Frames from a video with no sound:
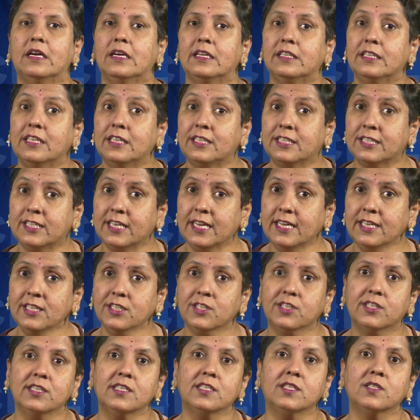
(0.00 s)
The
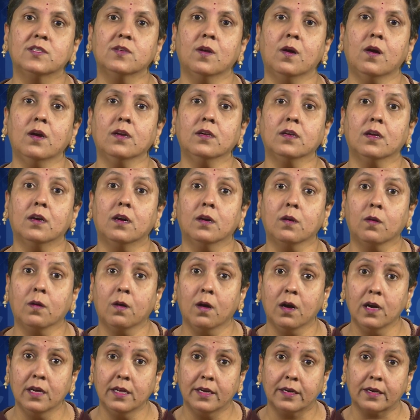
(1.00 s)
change does not
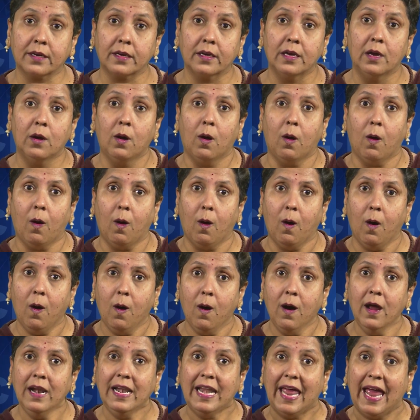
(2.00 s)
occur
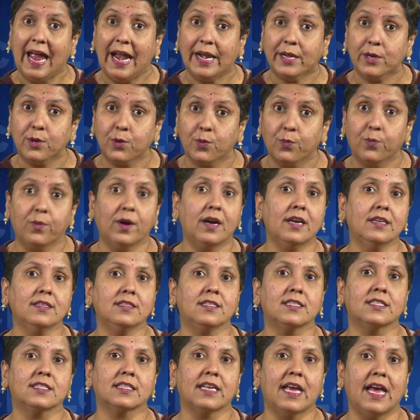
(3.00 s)
all at
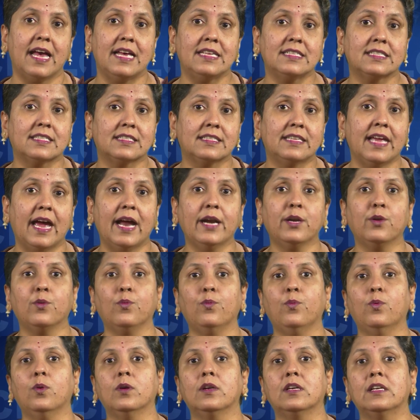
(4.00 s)
once, as that
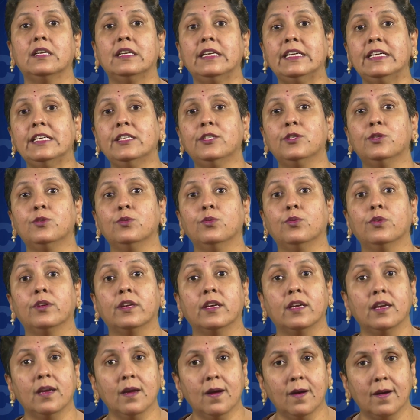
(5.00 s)
would lead to
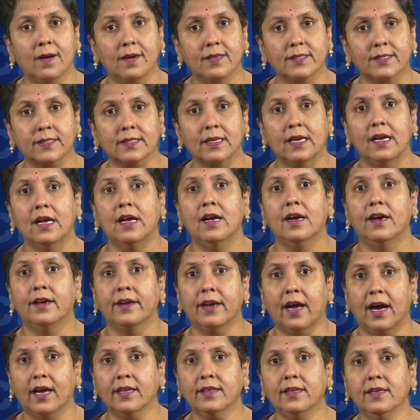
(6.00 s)
chaos.
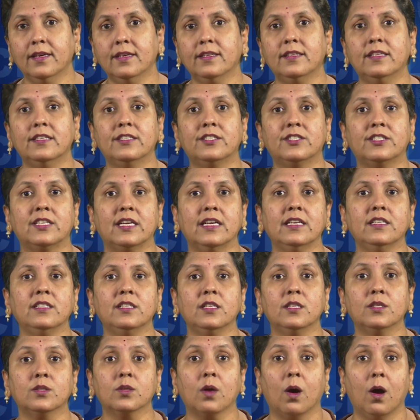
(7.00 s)
Rather, the
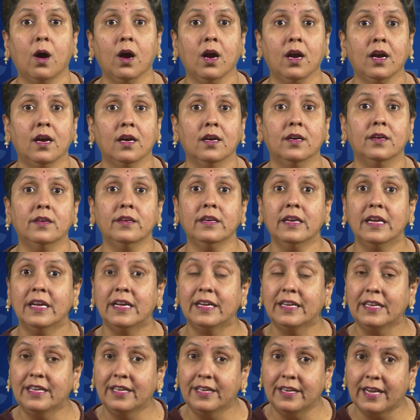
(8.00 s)
changes occur
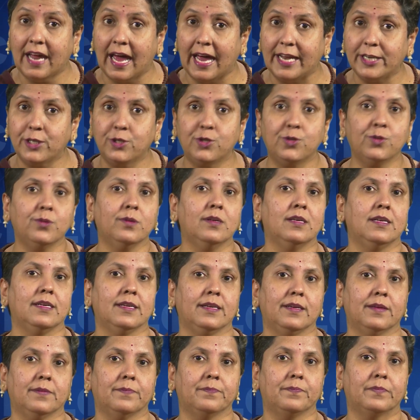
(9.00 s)

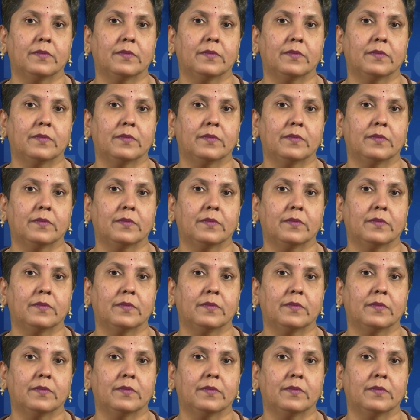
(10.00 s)
gradually.